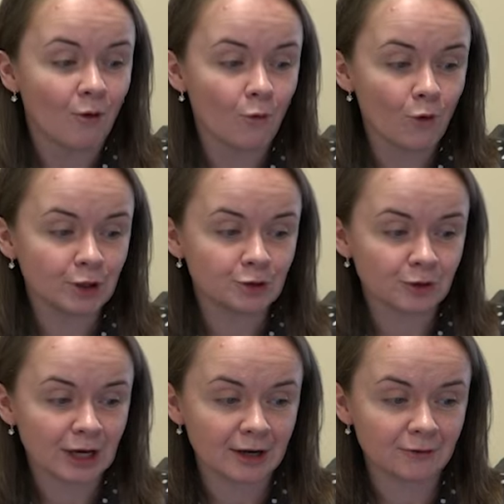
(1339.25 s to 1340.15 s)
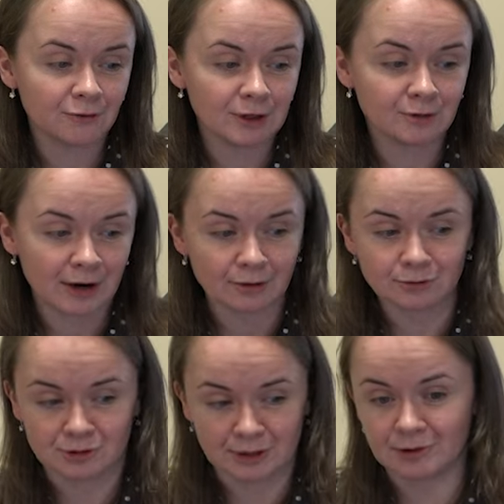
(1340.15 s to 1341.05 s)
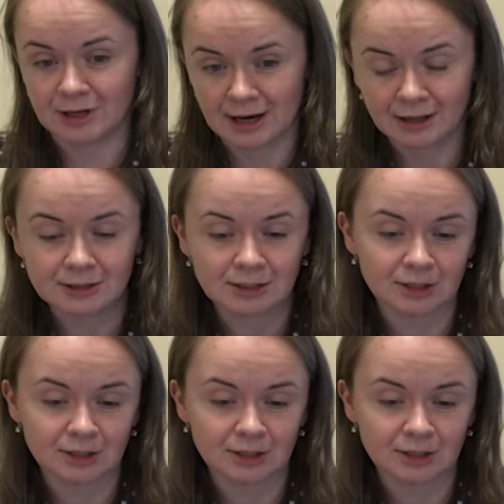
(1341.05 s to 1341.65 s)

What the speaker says: Or you can figure out something else,